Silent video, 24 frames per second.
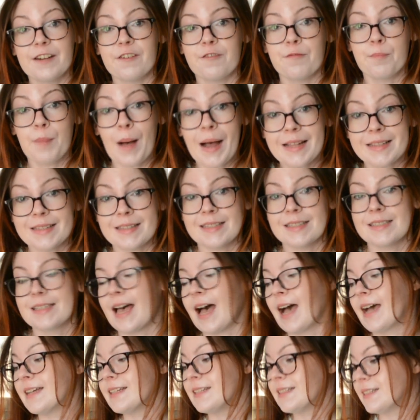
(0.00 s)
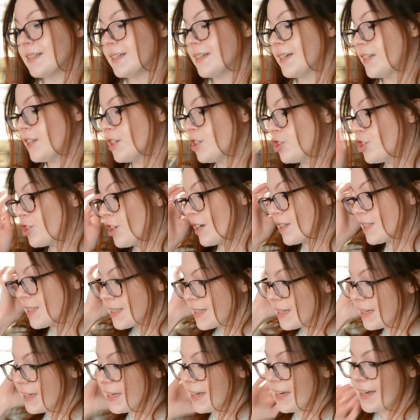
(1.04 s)
of buttons, I did just
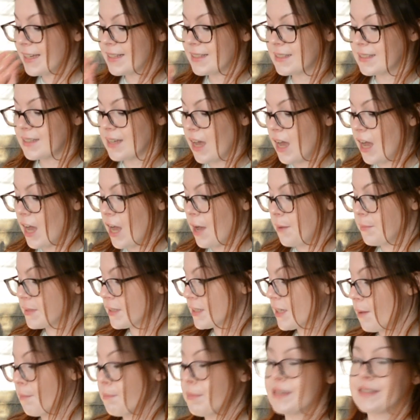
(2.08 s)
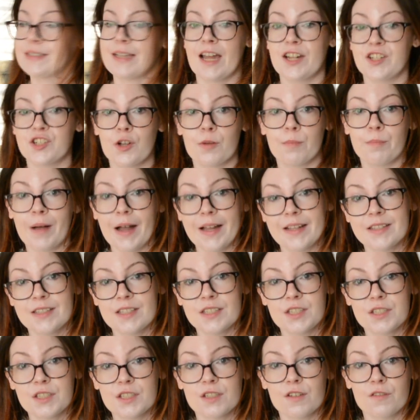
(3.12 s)
get some potential
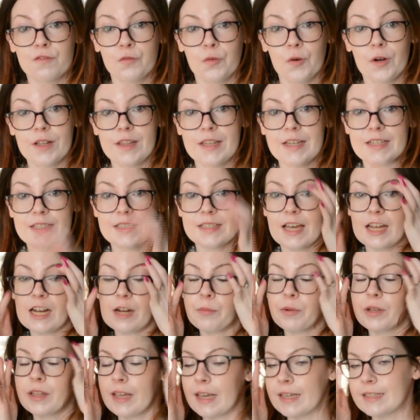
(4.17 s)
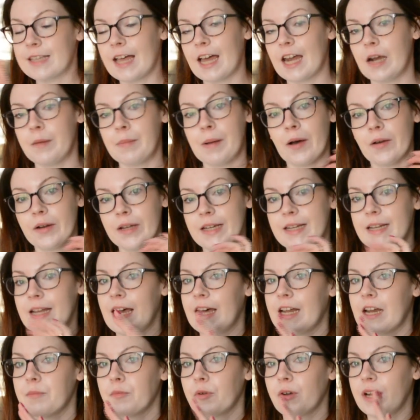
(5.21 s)
buttons for this, and I'm really excited about it,
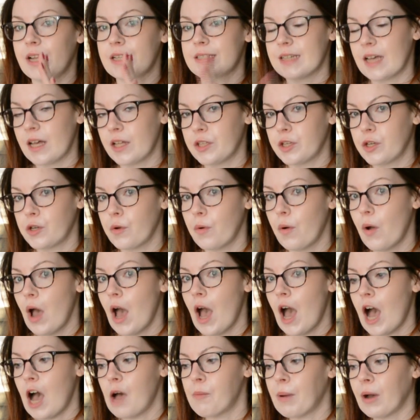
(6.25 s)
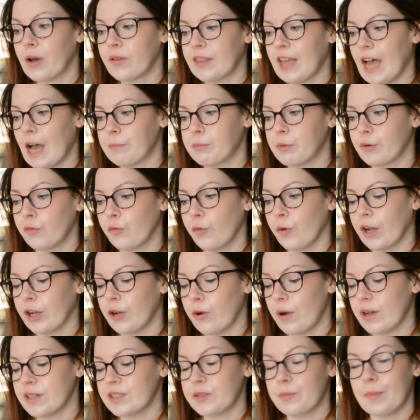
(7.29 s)
and I'm going to tell you about that before I
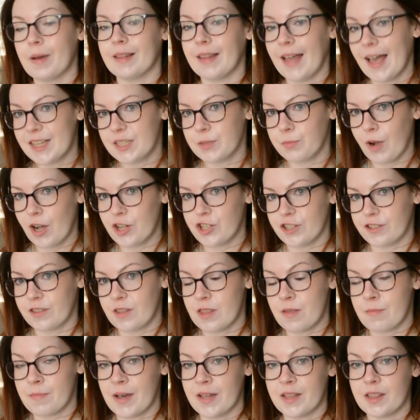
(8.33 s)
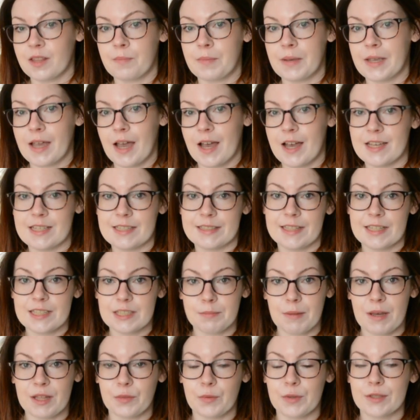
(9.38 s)
go on to my last project of the month, because this
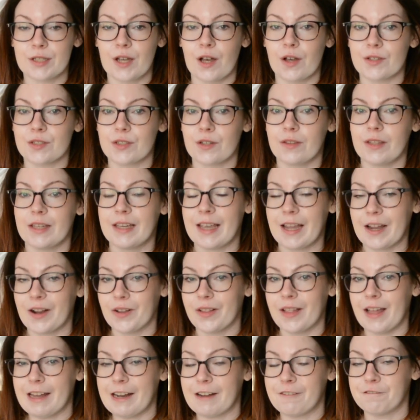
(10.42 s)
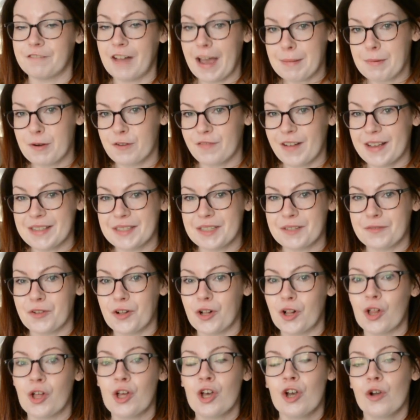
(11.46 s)
month was also the Carolina Fiber
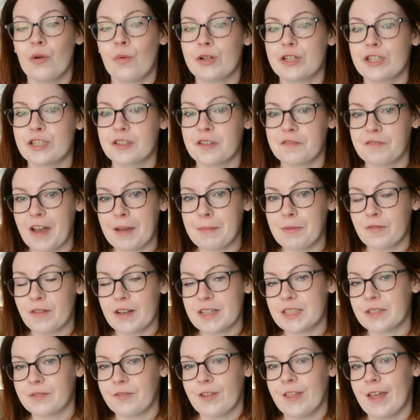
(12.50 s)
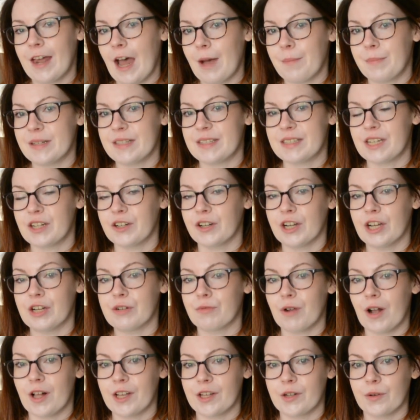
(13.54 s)
Festival, which is the fiber festival that happens here in
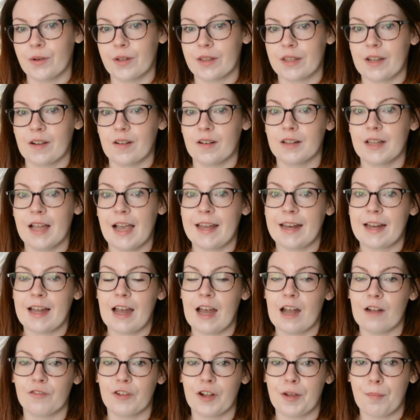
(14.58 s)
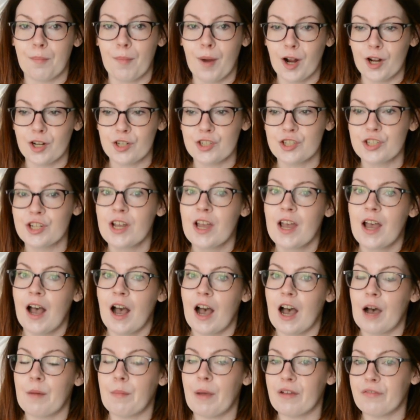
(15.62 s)
Raleigh, North Carolina every March.
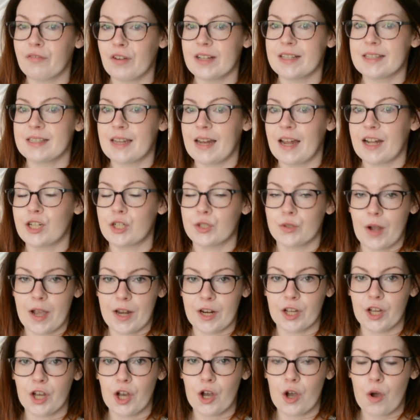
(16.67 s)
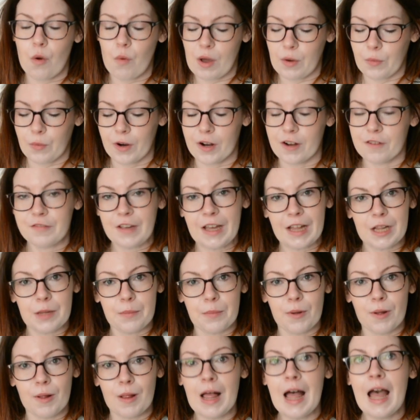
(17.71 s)
My friends and I try to go when we're
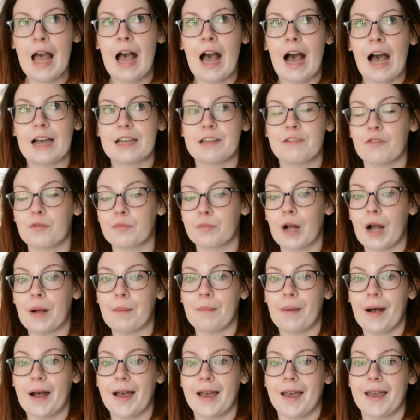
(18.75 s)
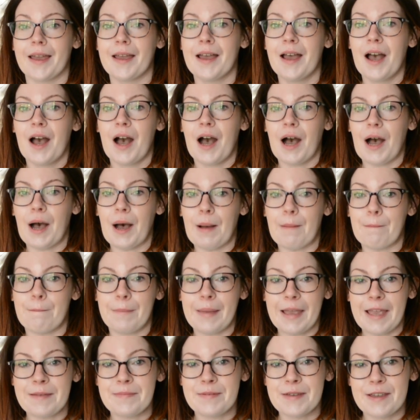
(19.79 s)
available. I even brought my
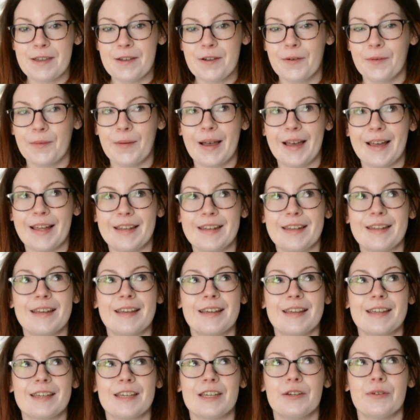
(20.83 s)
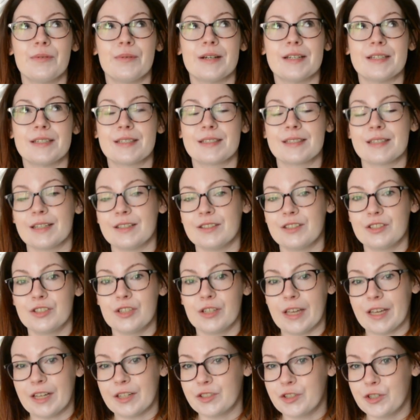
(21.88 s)
baby when he was like